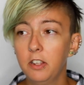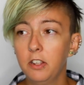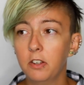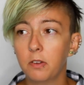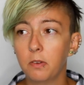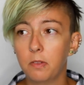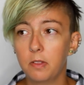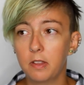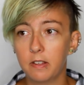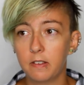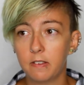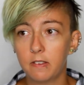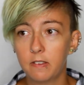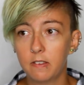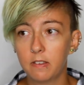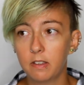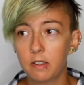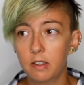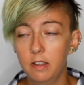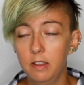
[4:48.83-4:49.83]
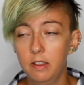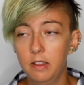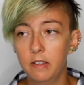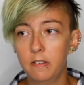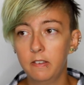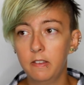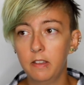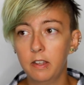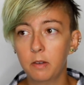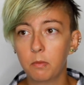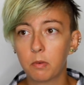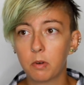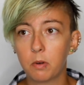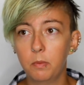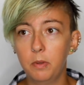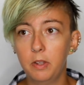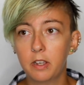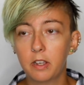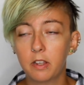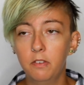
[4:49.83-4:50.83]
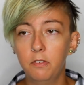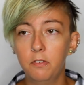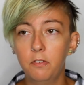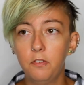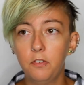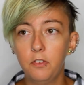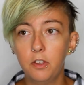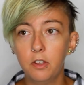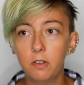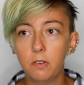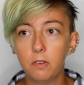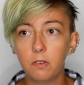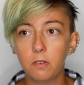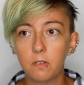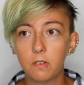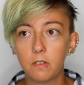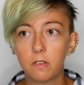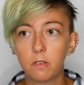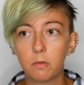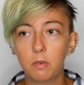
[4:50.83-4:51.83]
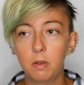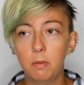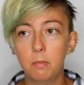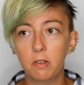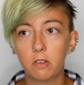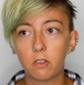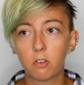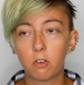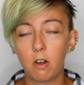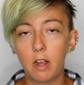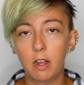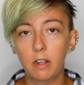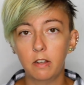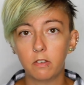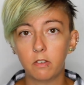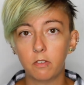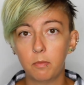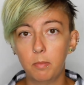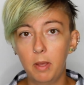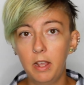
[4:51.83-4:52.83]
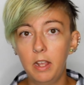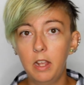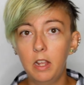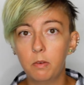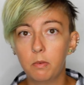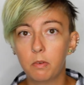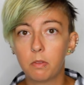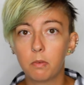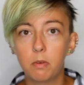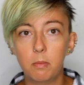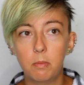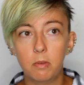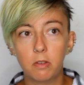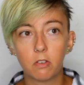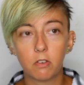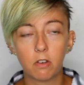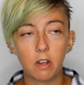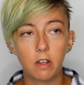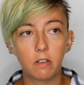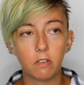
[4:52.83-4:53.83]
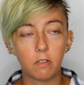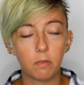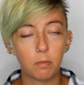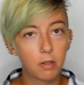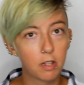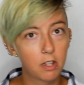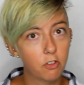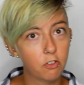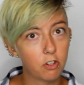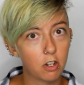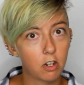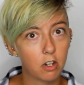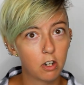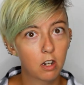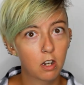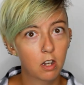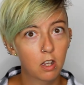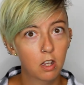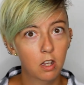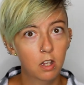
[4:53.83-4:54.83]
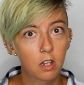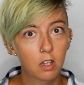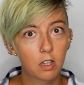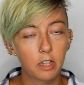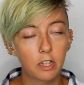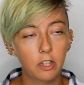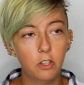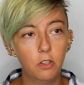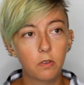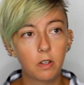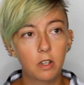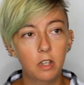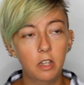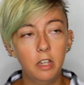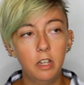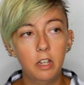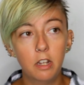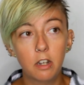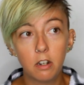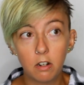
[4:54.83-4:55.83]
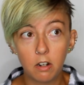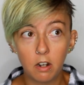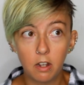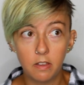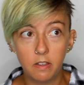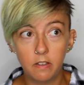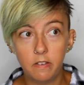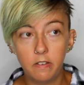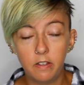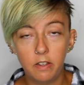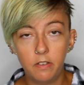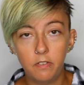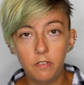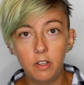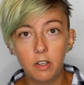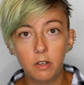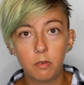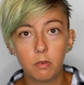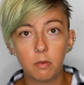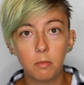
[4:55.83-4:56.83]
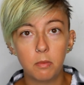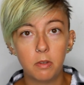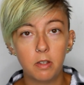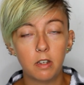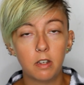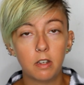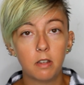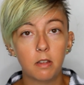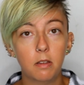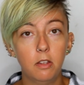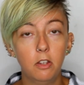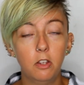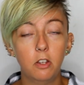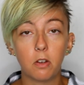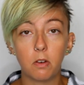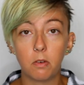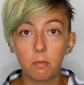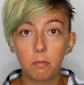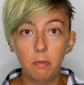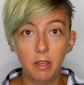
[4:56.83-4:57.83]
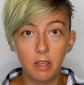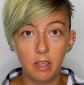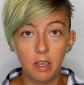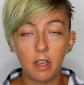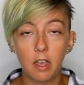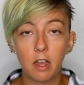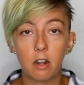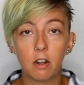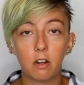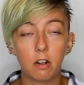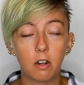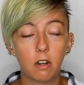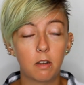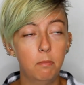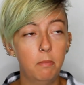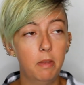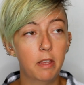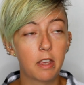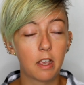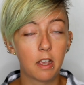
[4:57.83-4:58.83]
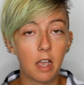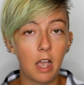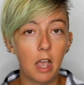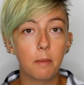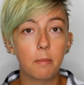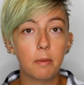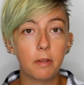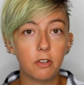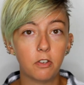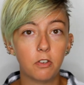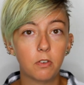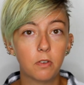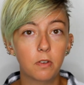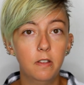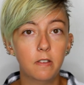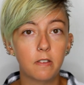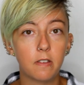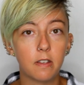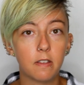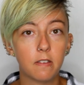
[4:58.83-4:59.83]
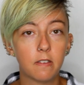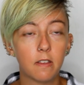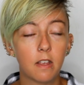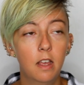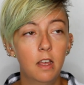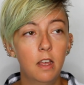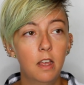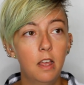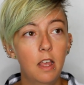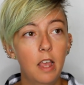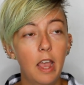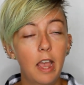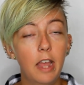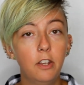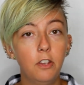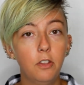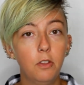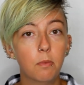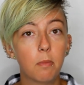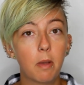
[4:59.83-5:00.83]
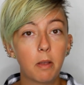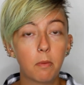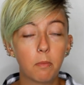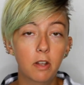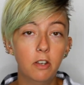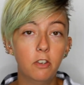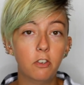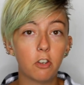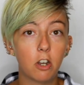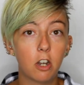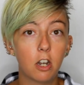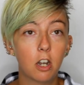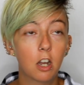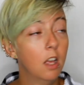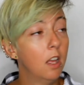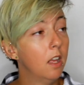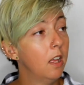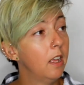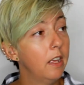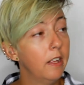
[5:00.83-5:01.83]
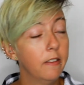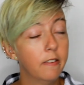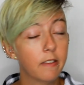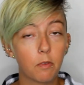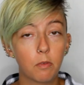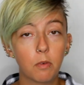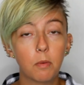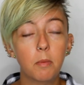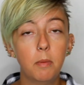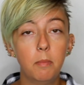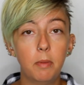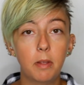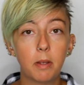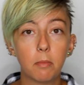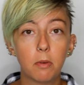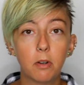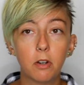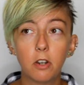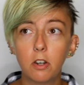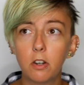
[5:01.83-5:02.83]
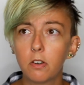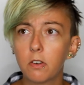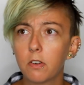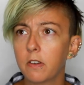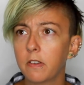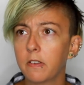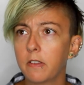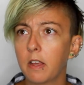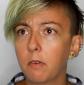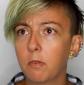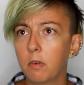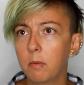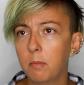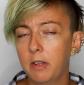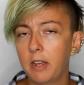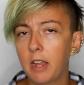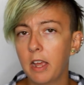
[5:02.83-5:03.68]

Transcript: you know, this this thing where we confuse women's cries of pain with women's cries of pleasure. Like you can hear on the TV a woman, you know, making her making high-pitched noises, and you might wonder, is that woman being murdered or is that woman